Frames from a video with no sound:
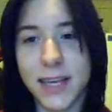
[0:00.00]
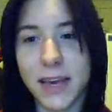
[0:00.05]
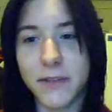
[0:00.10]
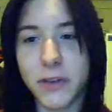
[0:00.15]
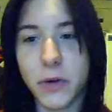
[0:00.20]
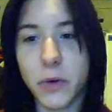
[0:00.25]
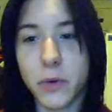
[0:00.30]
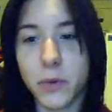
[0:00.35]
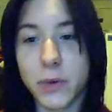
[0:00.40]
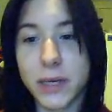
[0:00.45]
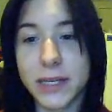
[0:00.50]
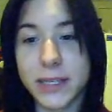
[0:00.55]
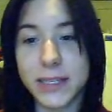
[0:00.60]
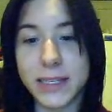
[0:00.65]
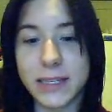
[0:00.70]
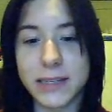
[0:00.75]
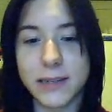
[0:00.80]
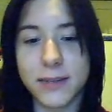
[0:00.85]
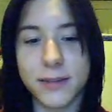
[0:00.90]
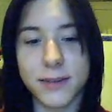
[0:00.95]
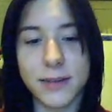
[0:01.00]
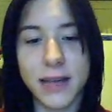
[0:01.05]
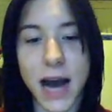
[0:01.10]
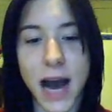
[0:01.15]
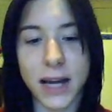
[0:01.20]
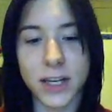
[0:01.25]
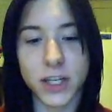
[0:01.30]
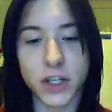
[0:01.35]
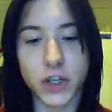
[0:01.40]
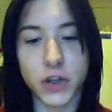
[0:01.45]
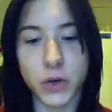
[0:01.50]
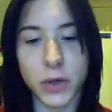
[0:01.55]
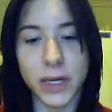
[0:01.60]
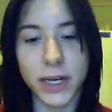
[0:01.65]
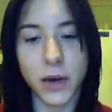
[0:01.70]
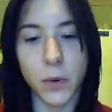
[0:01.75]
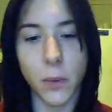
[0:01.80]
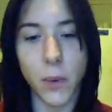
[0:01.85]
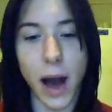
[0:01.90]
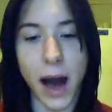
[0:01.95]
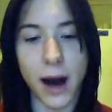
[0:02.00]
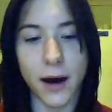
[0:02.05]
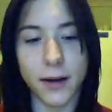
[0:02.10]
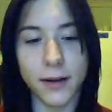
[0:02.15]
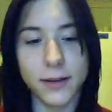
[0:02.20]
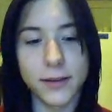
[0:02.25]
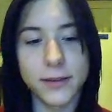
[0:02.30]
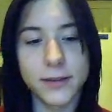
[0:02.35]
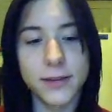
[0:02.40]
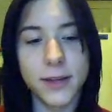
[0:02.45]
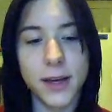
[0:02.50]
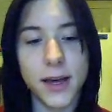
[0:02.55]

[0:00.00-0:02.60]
giving you a reason not to treat it well,